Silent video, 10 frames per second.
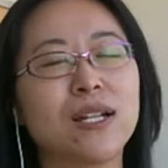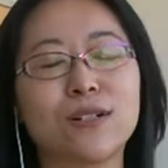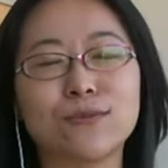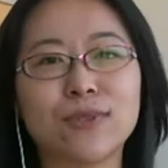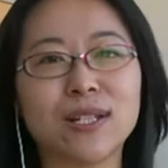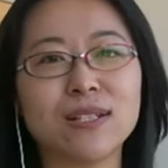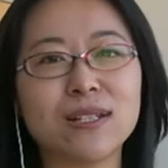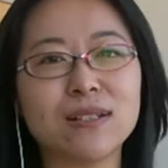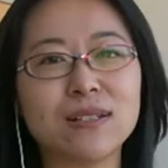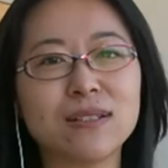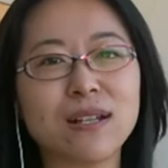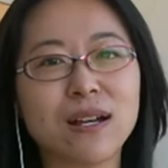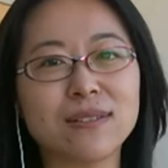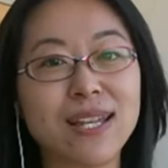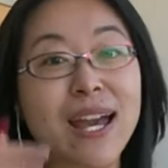written
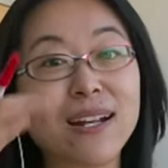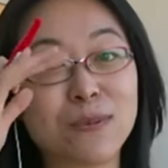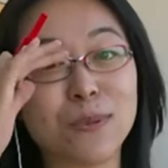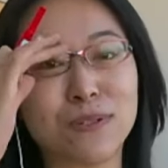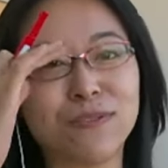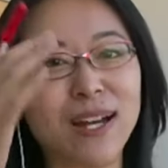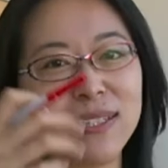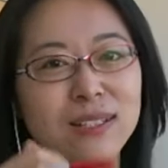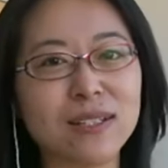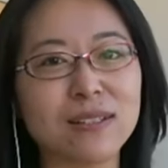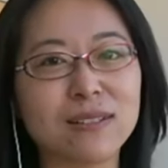uh, textbook finally.